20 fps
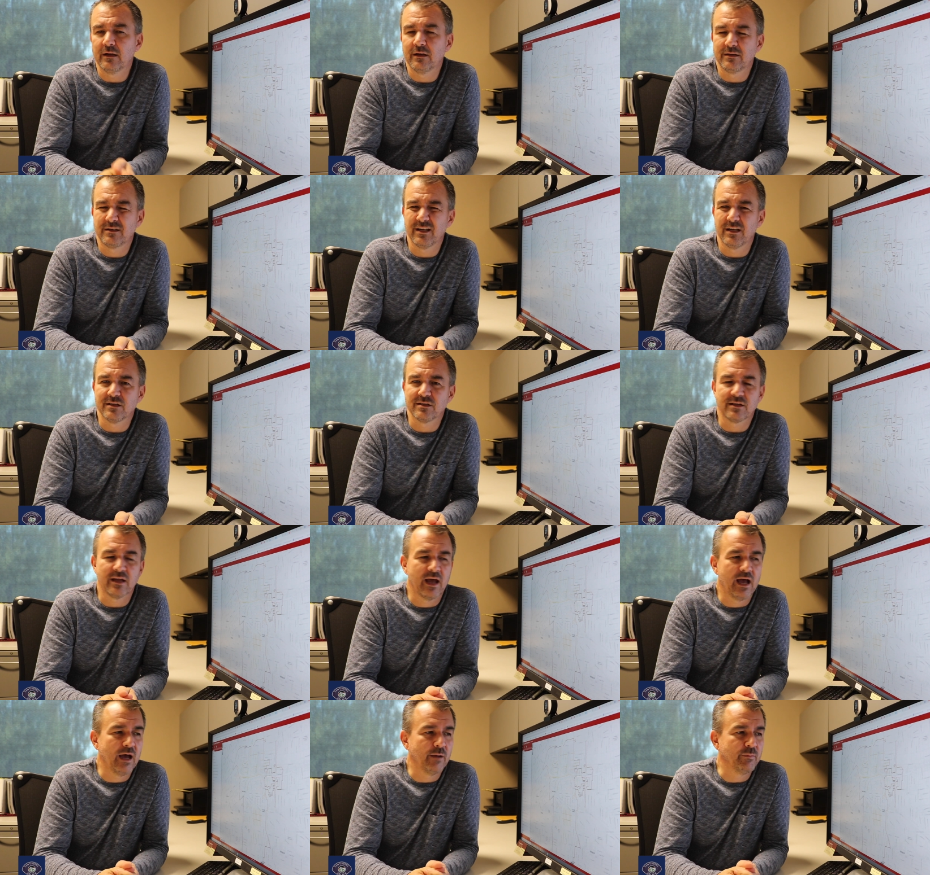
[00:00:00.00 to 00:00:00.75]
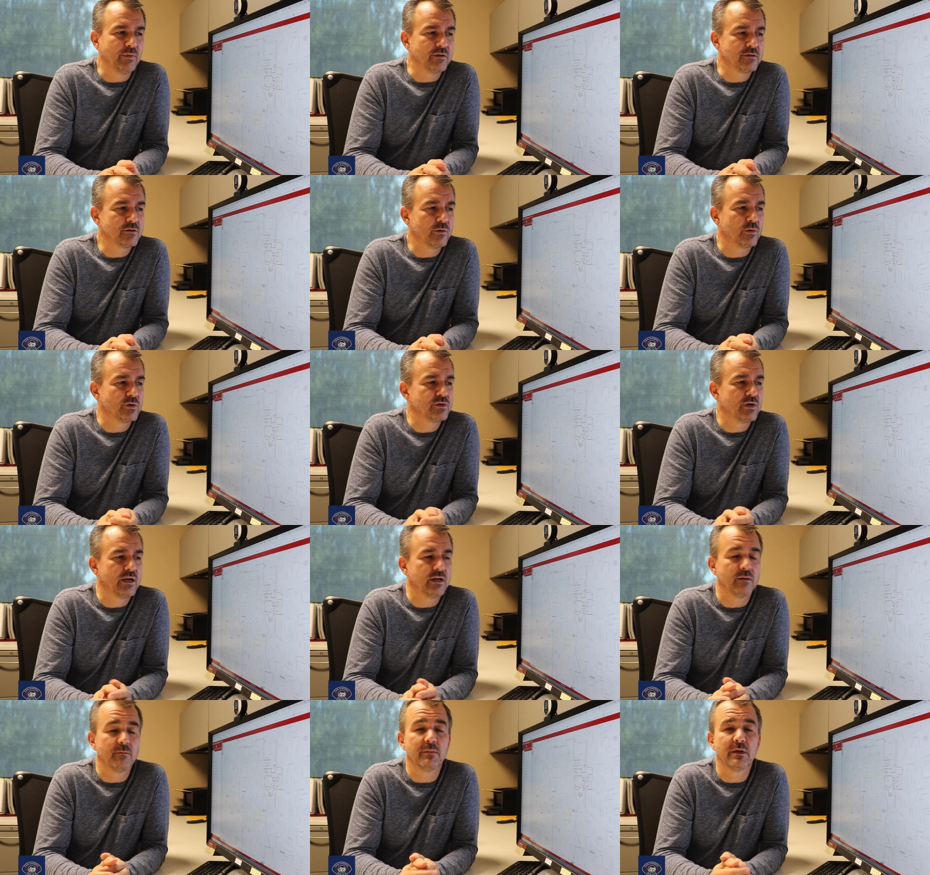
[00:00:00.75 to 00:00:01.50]
it tends to happen. So we're
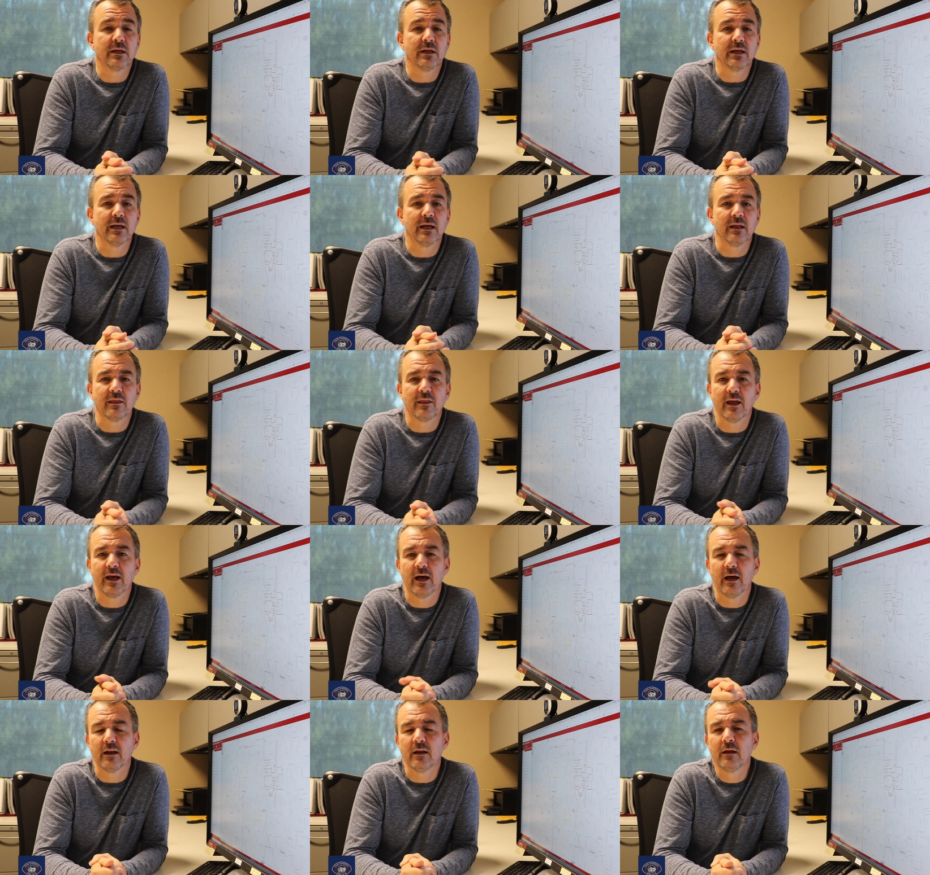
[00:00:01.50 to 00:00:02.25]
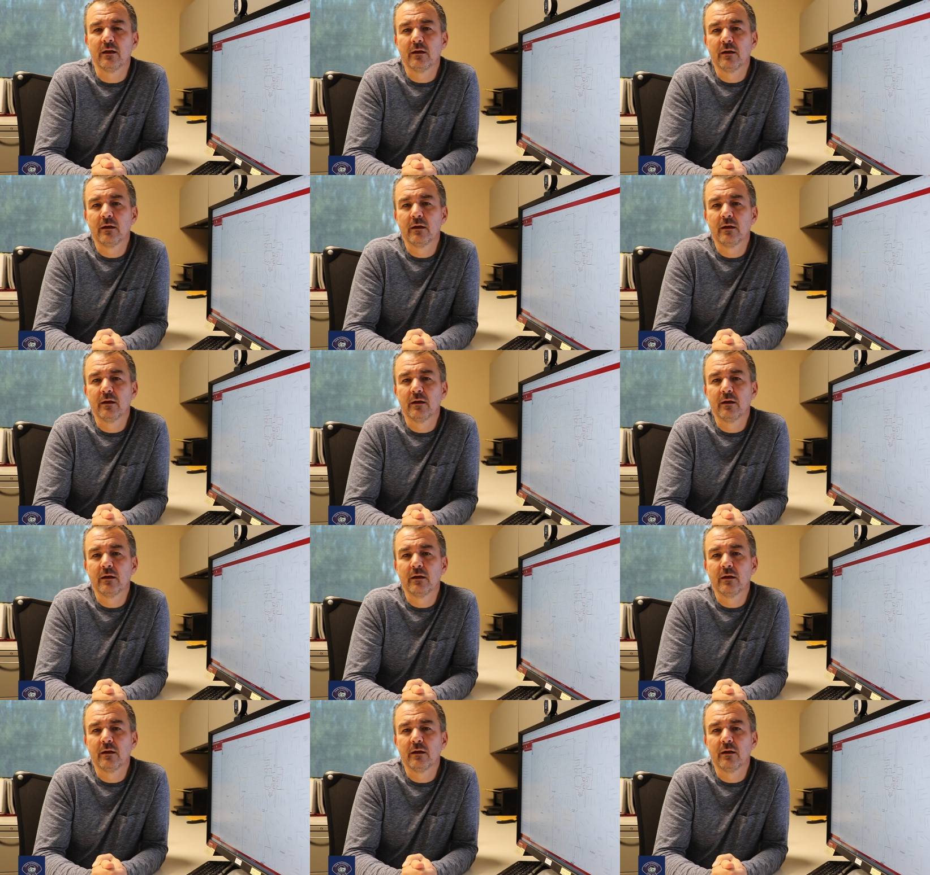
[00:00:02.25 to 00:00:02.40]
trying to mitigate that